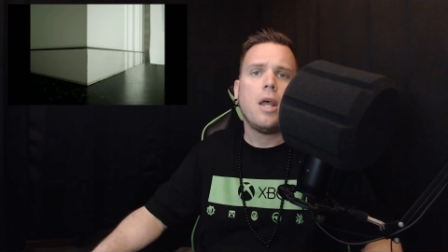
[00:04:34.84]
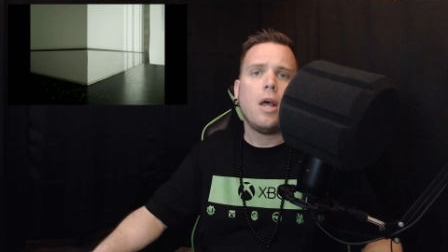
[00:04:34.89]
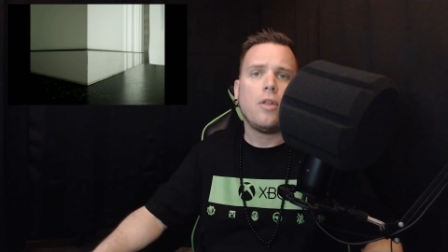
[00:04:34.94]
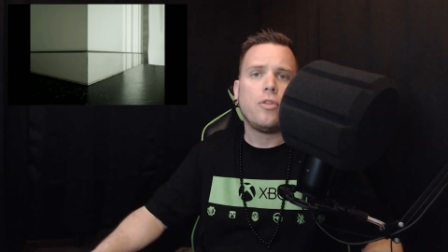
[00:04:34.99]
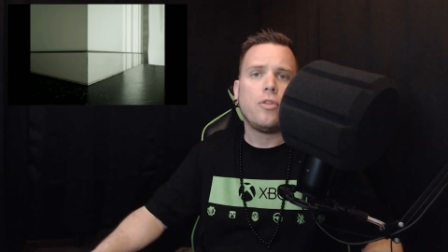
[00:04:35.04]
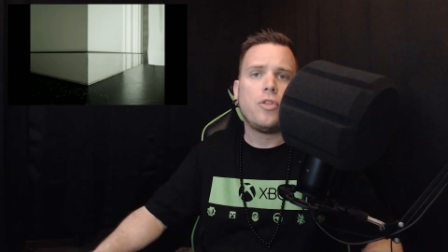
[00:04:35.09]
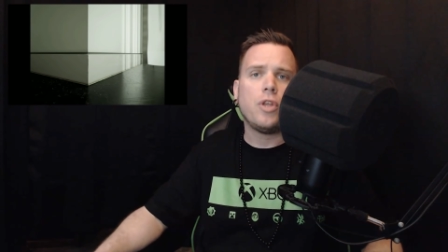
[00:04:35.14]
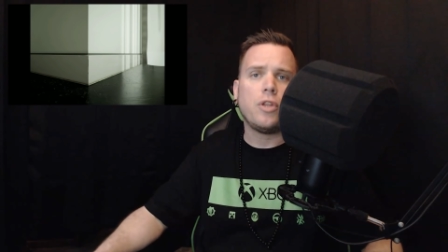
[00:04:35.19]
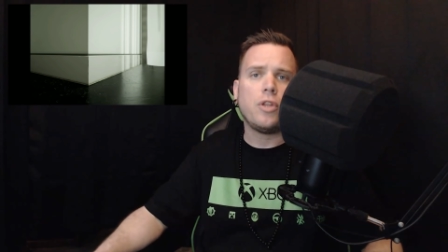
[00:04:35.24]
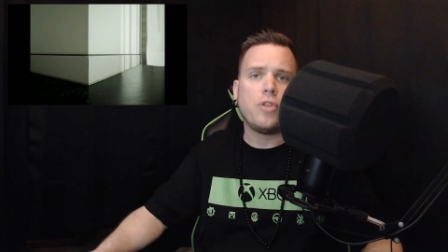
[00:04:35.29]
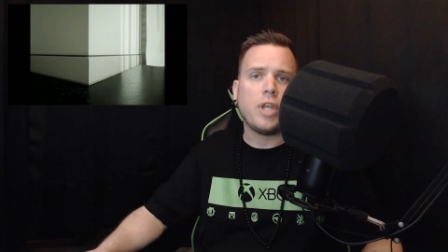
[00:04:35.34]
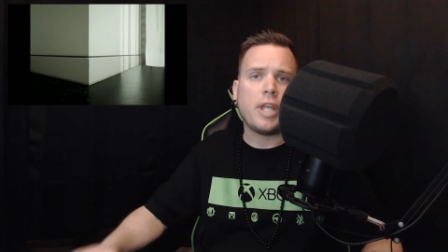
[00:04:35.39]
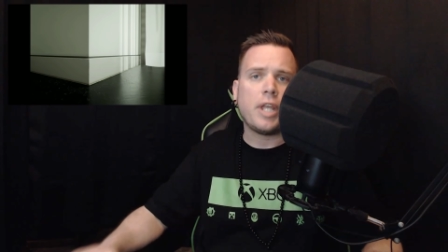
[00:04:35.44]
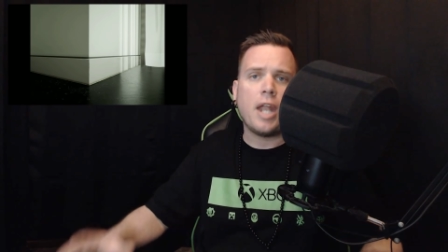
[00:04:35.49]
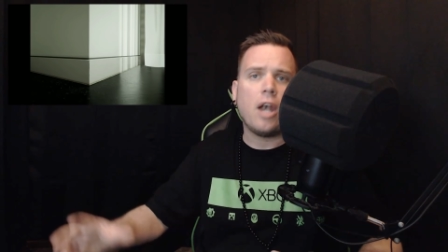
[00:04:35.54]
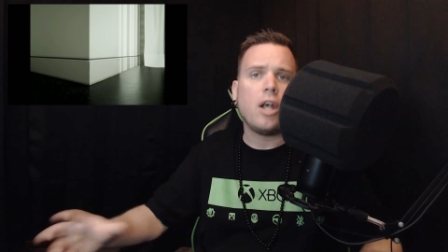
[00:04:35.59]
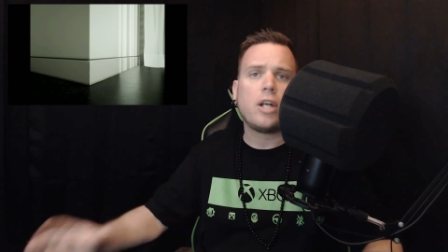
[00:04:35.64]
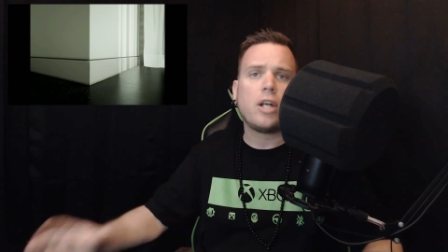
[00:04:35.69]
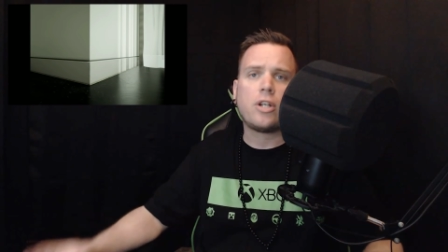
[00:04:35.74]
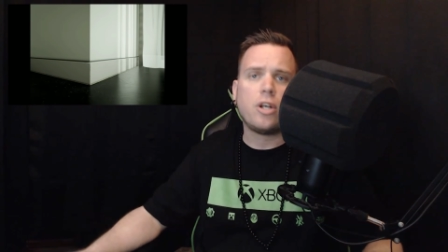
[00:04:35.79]
the the
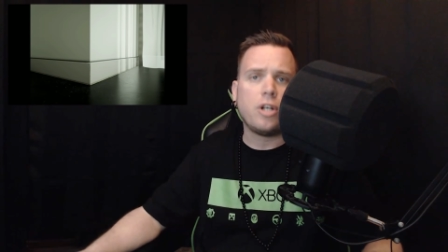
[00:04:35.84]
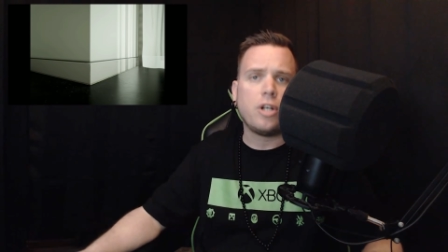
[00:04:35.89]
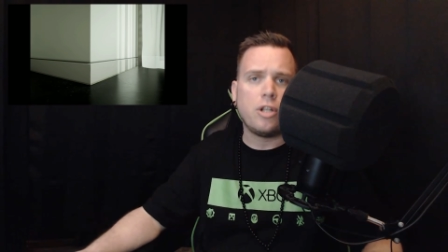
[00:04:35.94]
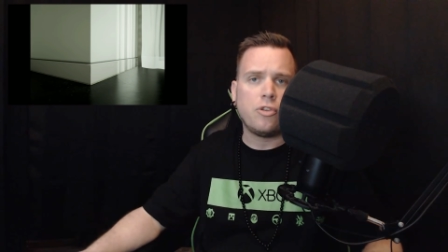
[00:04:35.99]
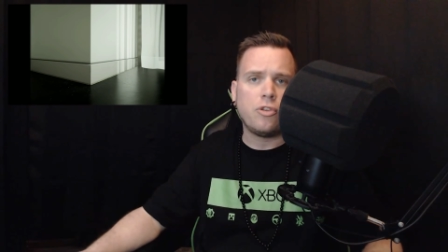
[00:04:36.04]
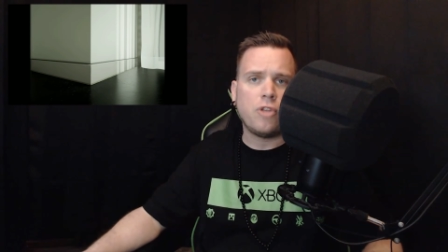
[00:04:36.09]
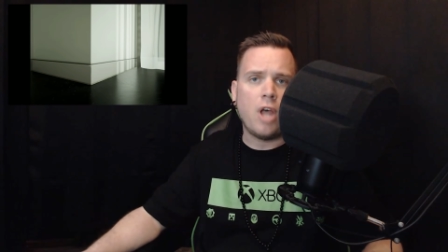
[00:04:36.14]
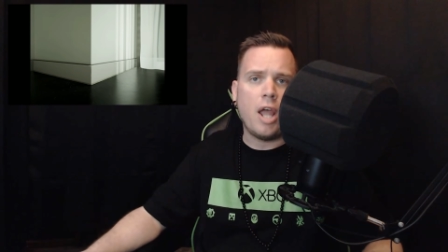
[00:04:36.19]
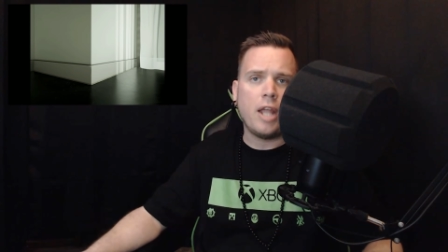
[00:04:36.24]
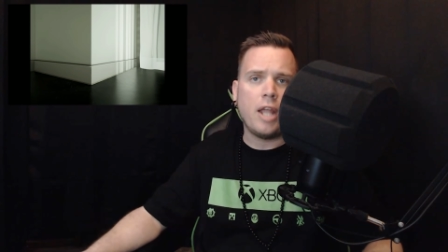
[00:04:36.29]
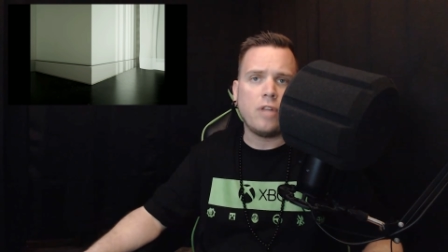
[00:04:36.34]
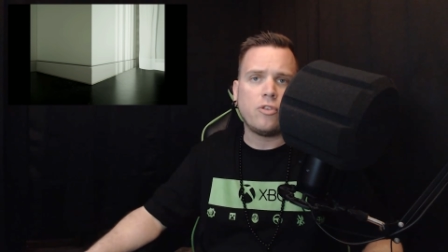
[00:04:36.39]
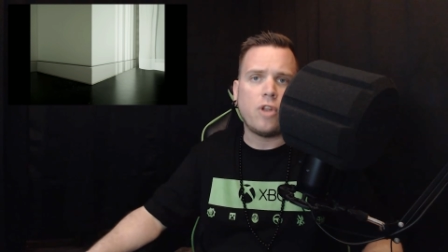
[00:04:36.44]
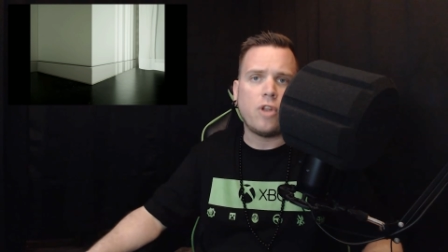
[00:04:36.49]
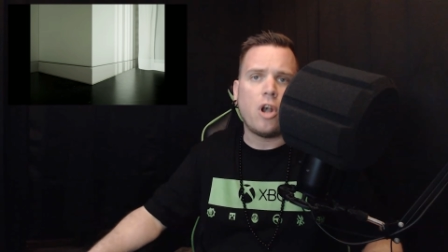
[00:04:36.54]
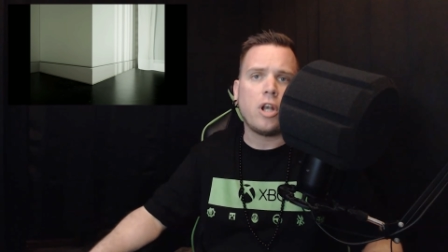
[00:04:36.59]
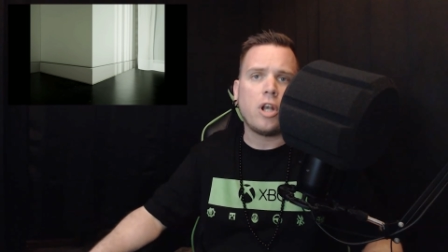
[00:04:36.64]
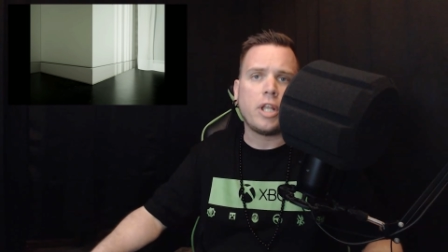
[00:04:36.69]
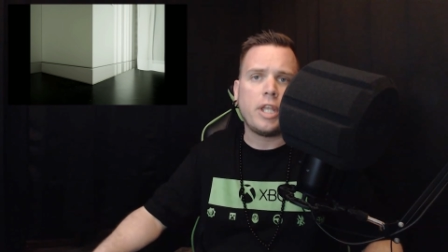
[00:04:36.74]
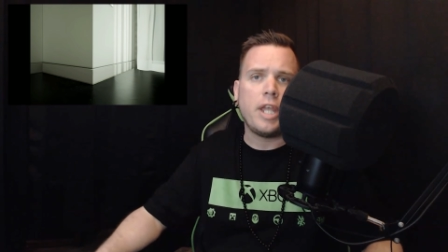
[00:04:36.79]
character designs
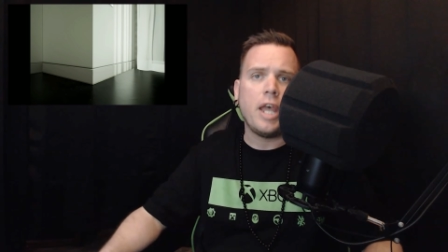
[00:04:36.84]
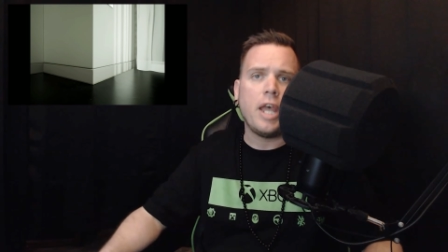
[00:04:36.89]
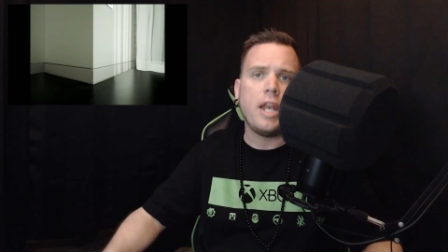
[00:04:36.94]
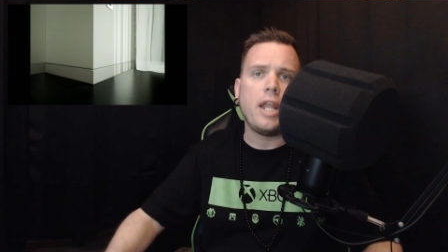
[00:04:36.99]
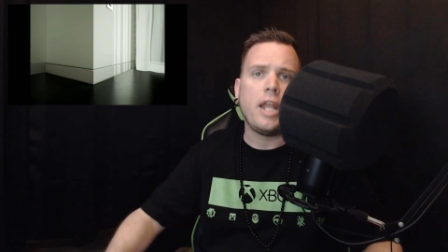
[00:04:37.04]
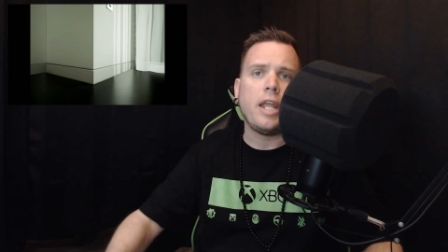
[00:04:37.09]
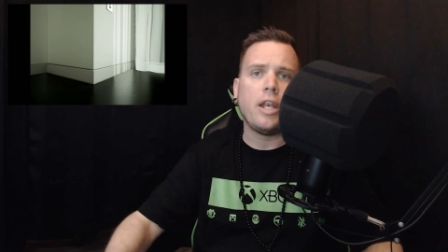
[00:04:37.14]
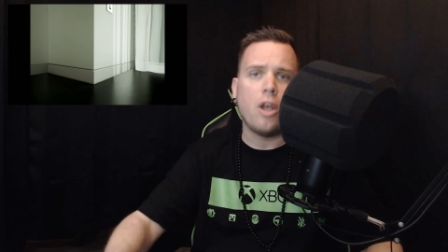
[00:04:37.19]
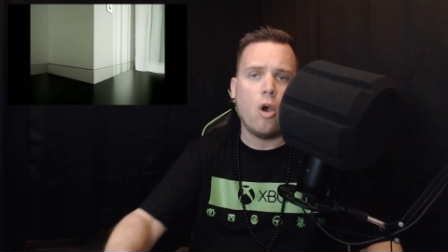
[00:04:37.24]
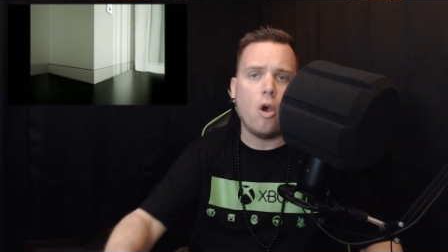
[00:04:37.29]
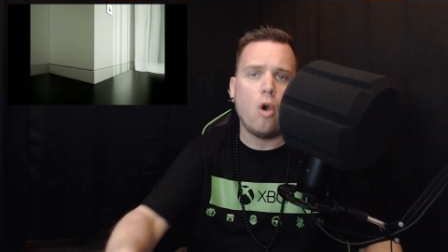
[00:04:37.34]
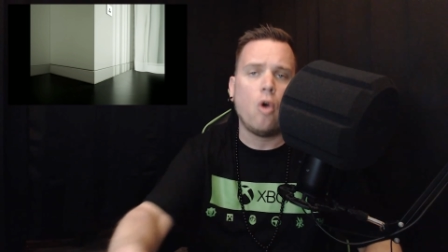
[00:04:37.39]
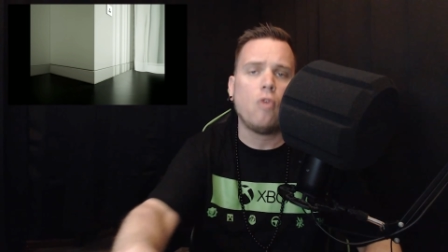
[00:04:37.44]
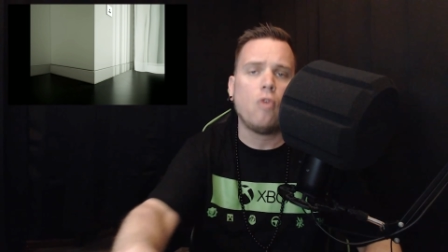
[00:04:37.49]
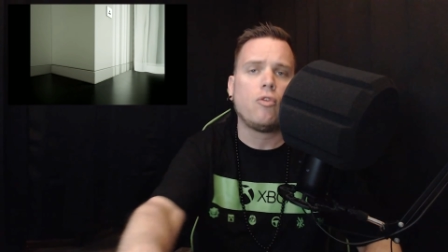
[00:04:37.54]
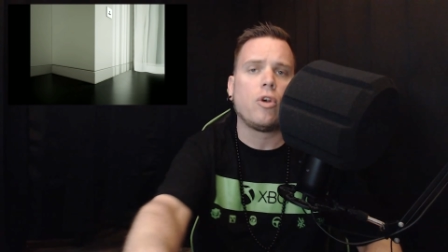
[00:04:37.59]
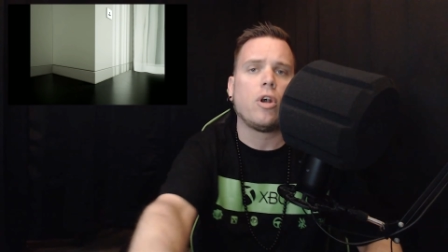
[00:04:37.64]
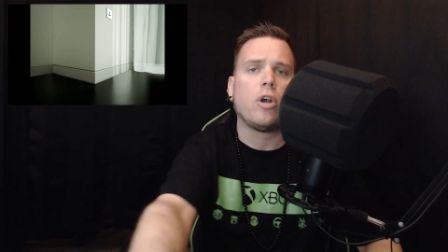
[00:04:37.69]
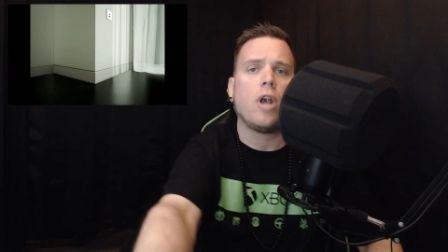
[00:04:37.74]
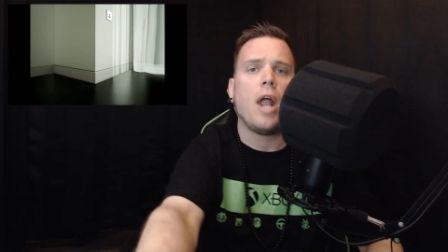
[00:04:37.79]
are getting
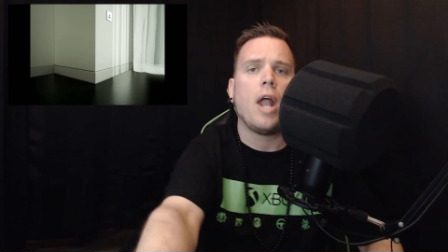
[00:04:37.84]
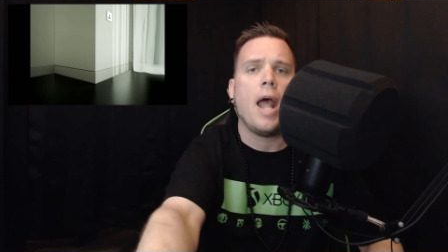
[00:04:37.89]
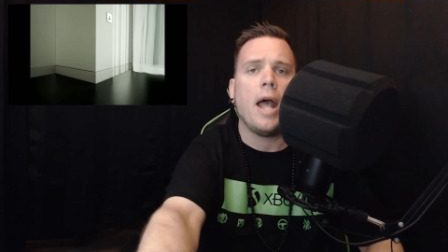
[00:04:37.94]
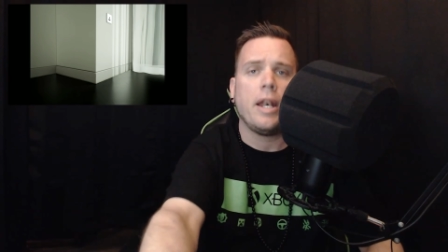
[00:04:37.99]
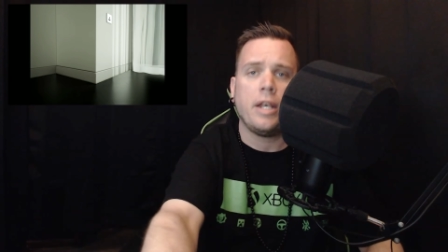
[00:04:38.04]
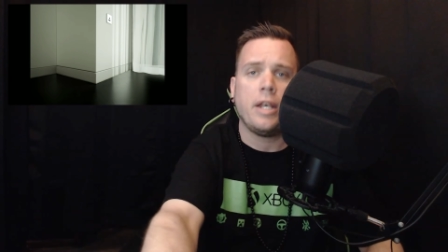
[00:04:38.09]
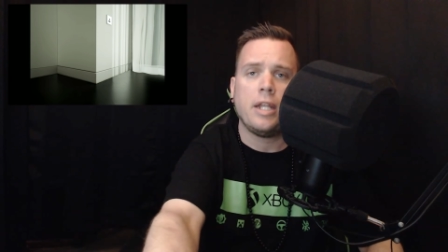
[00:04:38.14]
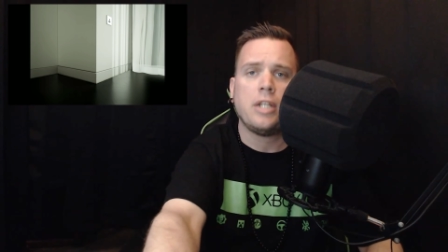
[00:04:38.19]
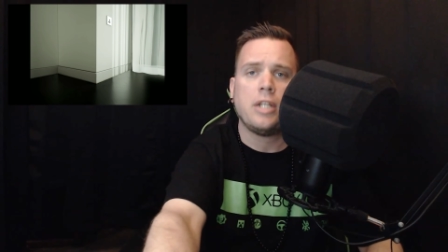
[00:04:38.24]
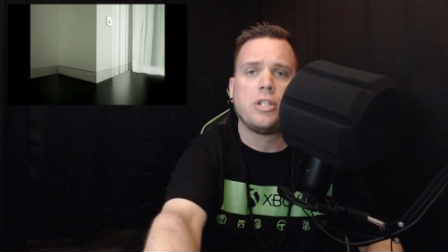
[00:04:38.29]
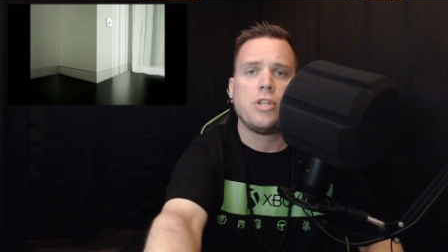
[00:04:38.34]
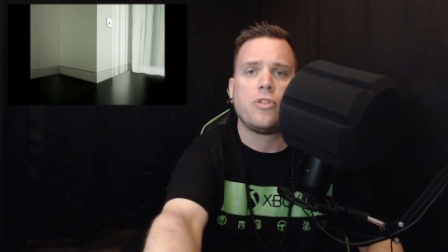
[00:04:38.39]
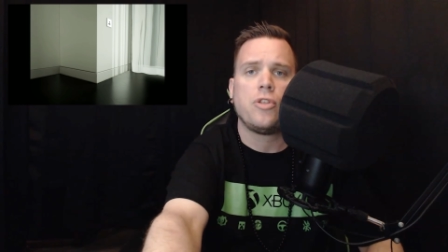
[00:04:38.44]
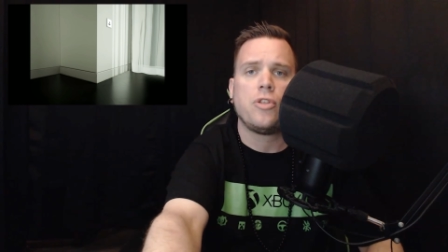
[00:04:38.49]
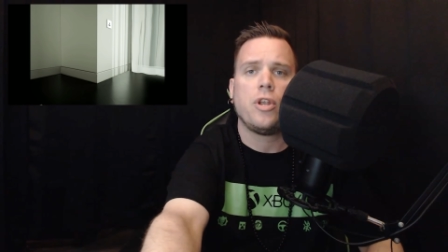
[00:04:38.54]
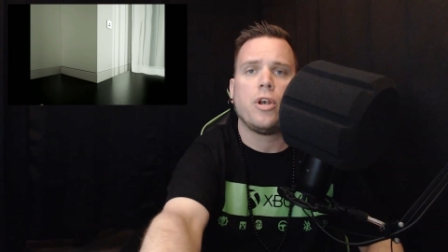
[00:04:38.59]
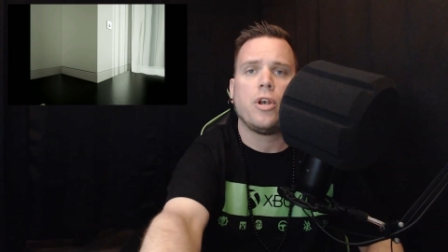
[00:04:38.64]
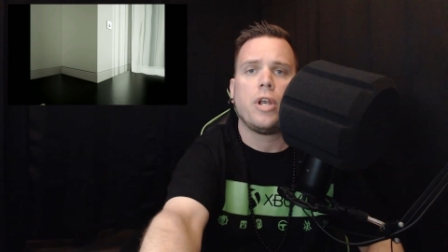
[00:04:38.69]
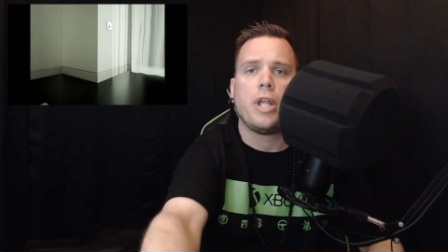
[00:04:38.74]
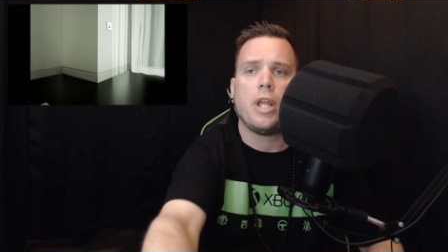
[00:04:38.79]
over at Ninja
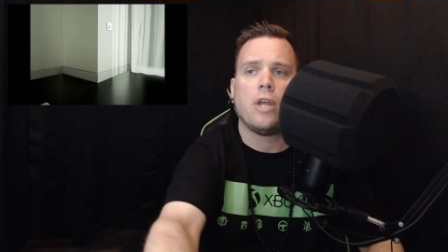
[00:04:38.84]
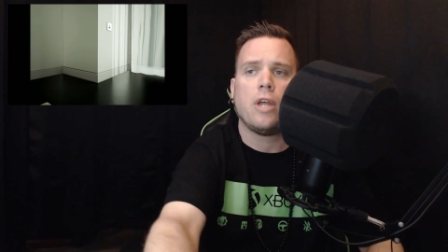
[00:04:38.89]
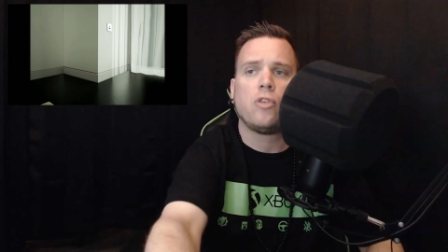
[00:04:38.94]
Theory,